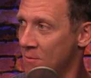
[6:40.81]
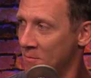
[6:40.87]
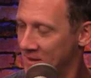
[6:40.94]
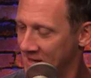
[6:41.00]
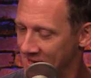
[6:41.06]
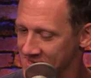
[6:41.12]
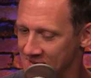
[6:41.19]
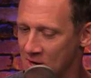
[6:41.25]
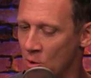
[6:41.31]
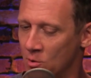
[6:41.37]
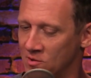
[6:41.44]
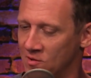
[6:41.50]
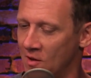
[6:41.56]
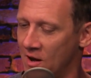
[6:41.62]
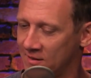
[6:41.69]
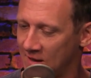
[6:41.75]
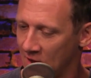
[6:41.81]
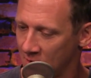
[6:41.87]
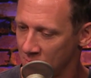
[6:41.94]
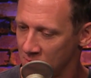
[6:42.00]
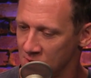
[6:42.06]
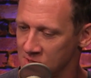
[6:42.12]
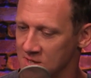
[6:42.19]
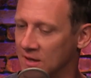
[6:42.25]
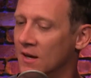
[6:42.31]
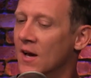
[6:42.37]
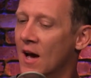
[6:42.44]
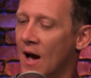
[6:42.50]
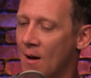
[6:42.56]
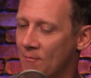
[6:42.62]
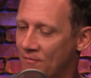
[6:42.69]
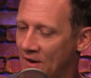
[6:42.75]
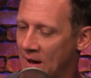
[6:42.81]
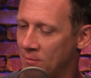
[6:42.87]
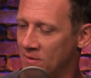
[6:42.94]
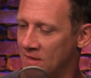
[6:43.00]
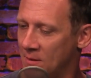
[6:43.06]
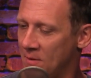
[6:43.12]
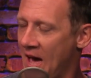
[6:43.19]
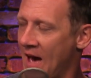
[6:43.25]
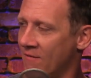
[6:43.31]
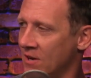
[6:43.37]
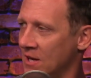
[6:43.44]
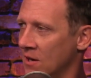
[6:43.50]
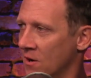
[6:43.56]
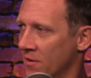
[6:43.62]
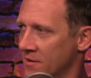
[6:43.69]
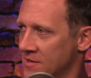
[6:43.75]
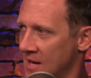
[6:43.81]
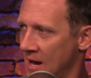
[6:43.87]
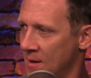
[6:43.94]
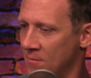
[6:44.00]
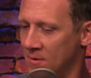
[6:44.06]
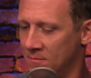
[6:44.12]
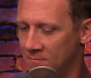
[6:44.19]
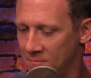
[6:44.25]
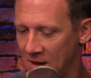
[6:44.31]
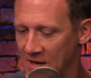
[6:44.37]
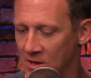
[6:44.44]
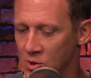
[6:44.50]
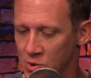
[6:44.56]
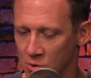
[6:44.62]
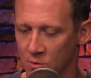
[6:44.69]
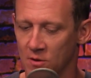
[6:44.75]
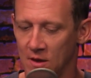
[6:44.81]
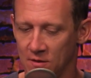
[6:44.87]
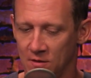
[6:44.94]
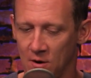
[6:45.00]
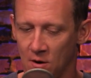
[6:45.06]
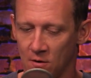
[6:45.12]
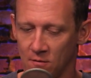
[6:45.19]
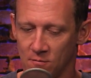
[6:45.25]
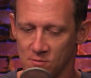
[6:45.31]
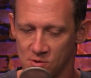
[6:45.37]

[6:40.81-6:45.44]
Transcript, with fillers: But because I know it's locked down to music, I'm fine with them having it all the time and making sure that their